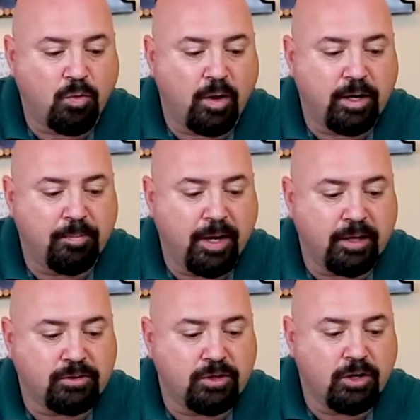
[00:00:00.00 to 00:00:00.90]
quite a
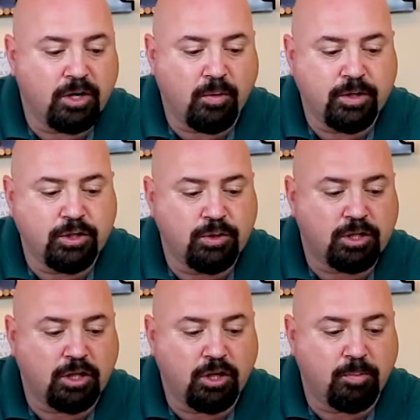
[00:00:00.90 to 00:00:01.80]
bit, so you can always use a
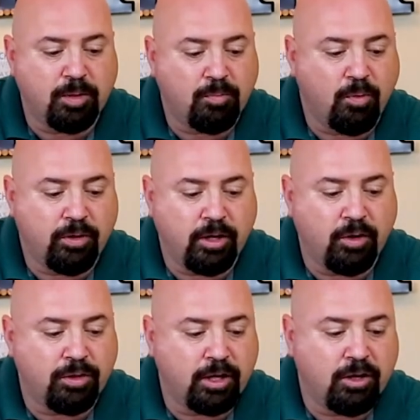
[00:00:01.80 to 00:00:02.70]
little bit more than
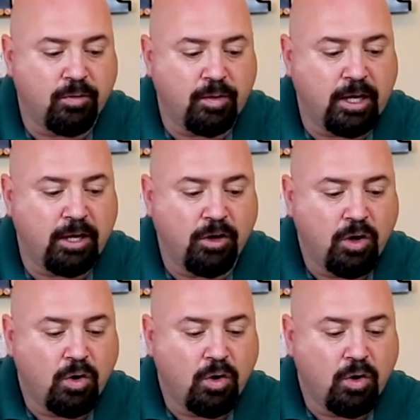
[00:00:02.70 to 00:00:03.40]
you think you need